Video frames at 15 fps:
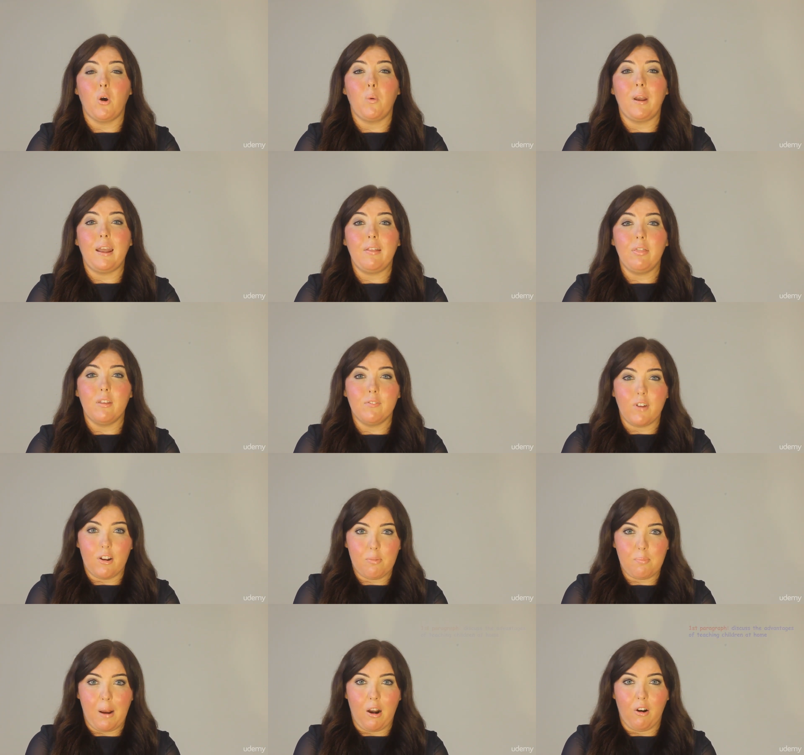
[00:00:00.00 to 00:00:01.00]
So
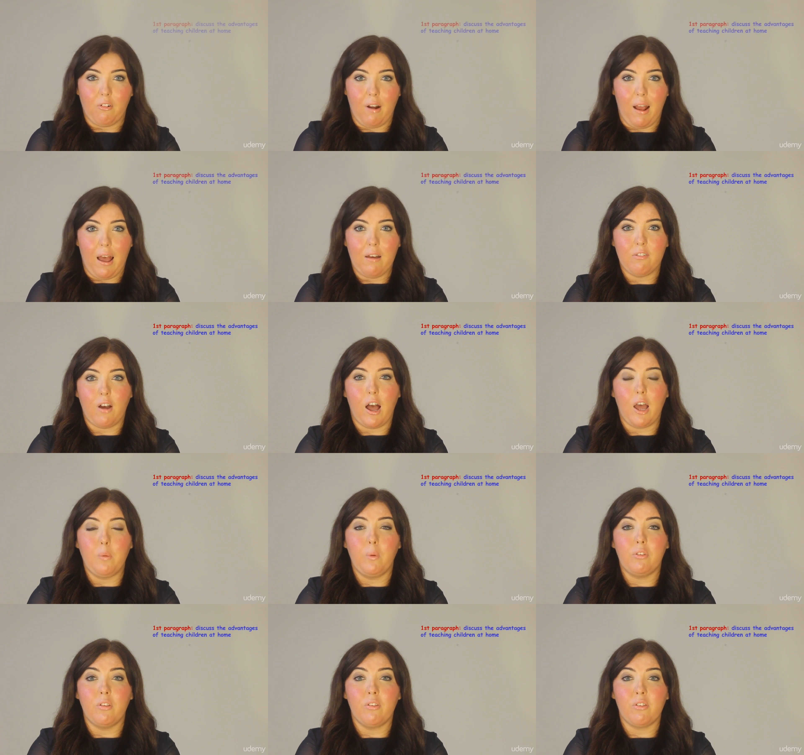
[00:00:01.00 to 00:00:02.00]
in the first
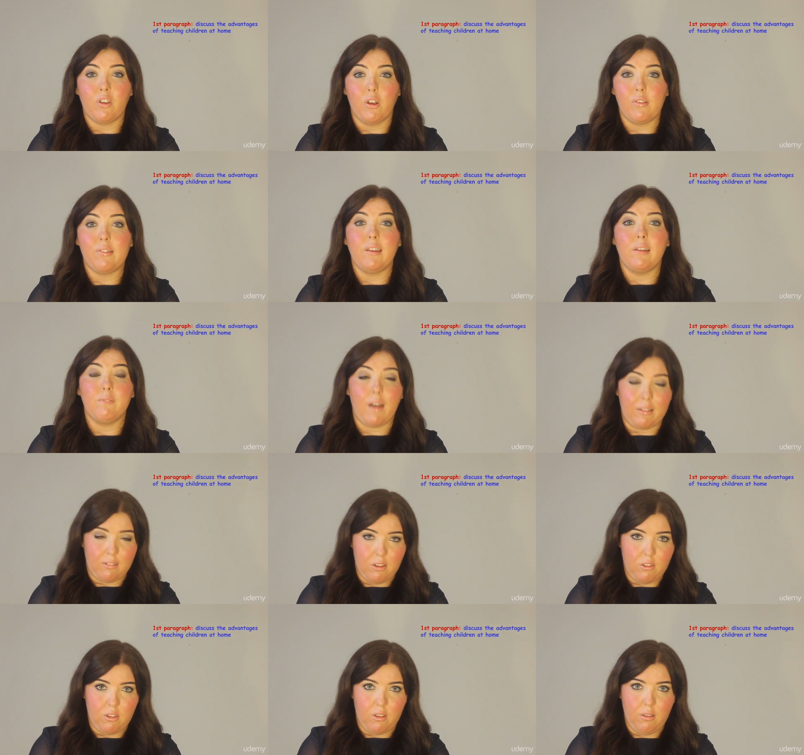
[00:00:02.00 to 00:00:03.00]
paragraph, I would discuss
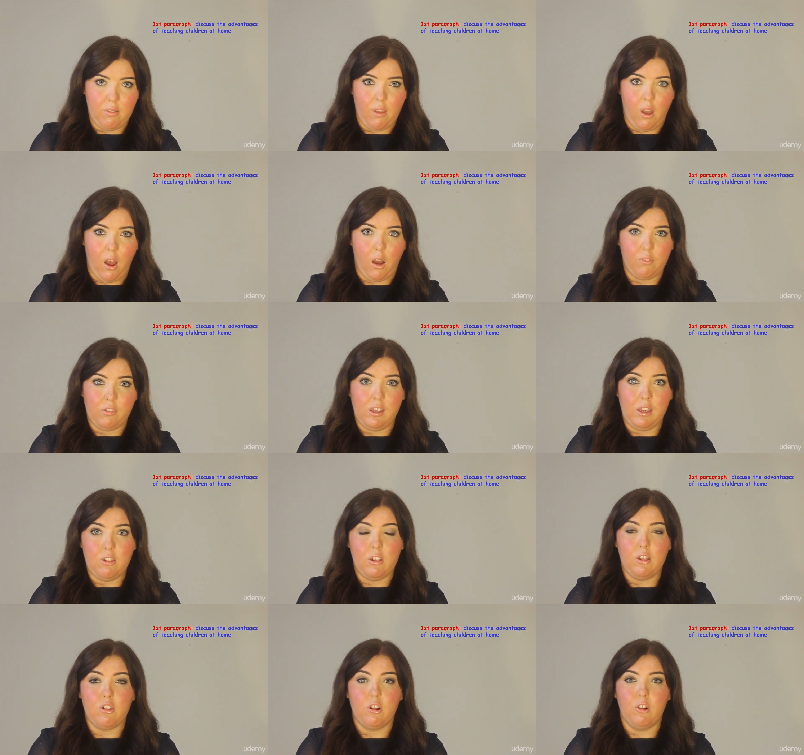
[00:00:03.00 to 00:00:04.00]
the advantages
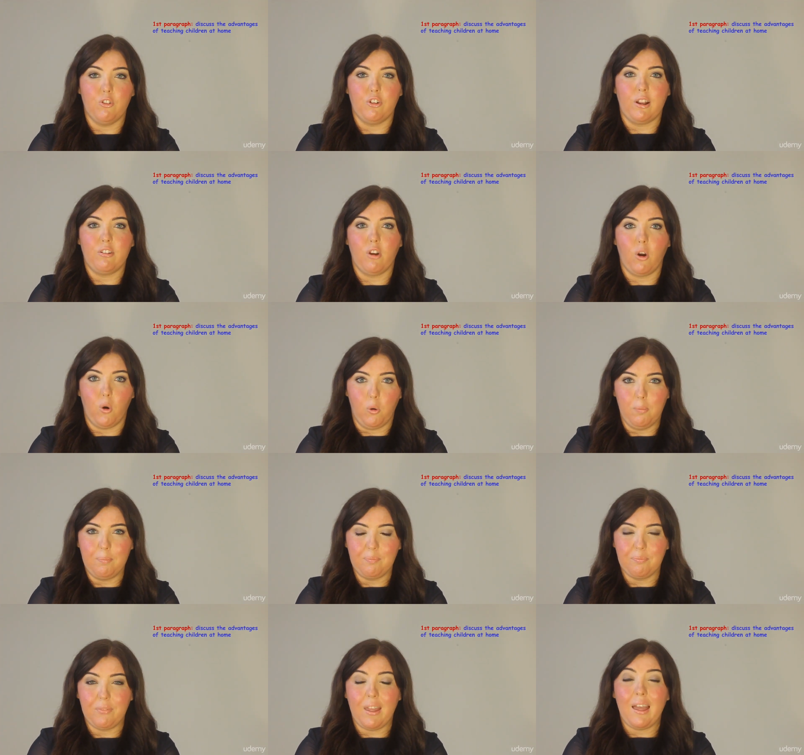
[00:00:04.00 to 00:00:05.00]
of teaching children at
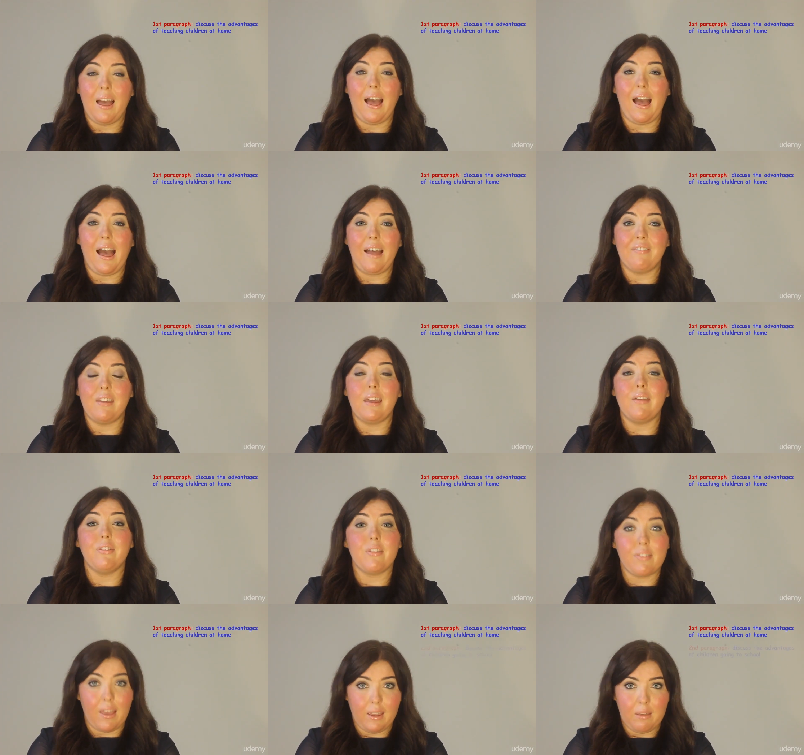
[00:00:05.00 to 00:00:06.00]
home,
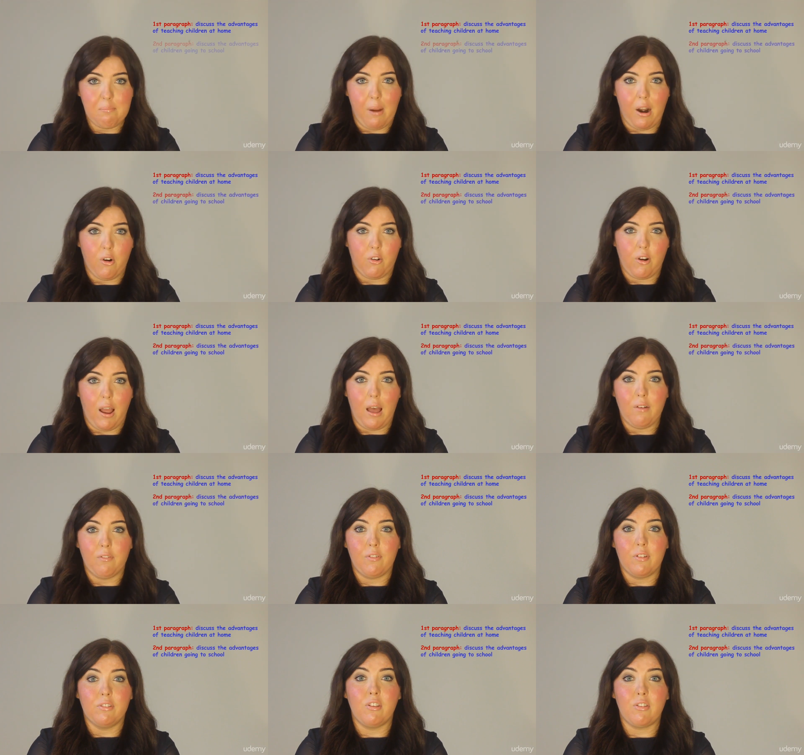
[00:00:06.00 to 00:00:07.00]
and in the second
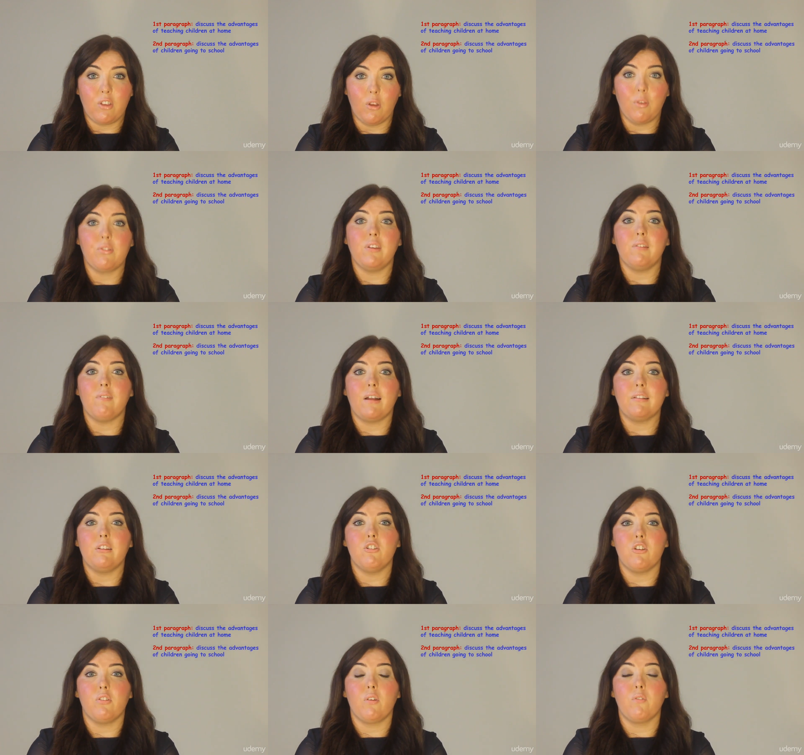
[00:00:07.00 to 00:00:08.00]
paragraph, discuss the
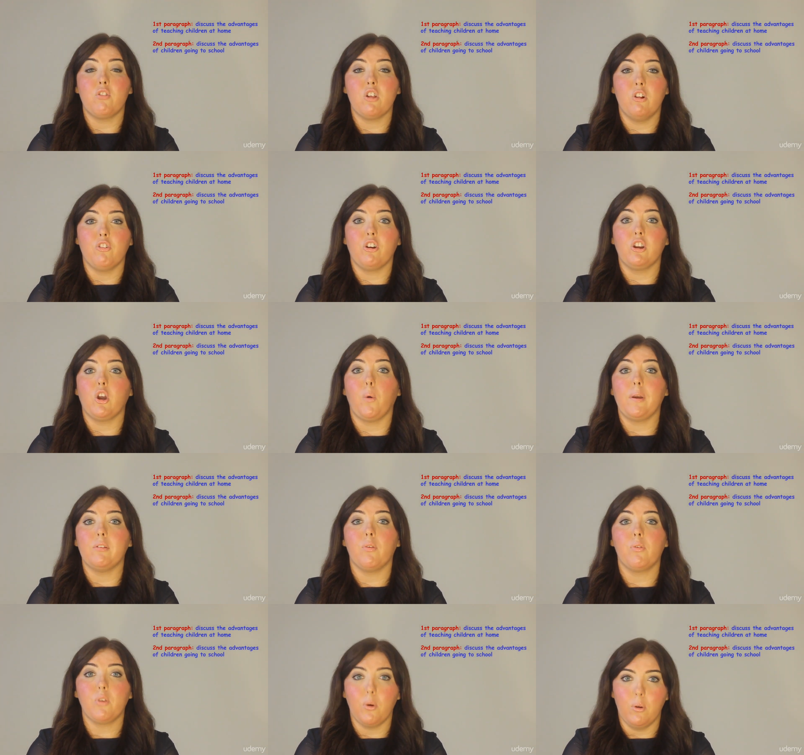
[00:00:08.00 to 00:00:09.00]
advantages of
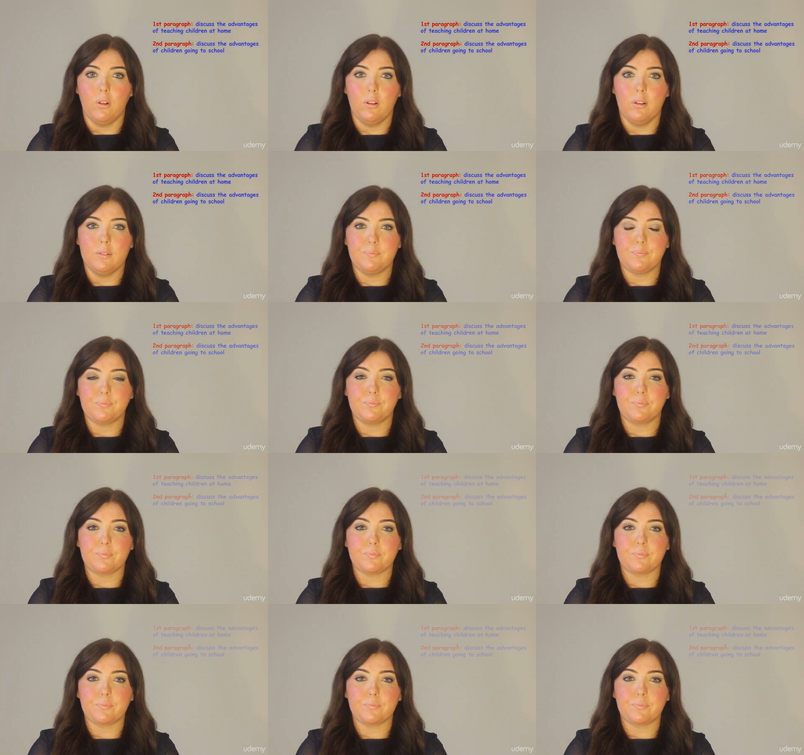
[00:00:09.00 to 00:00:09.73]
children going to school.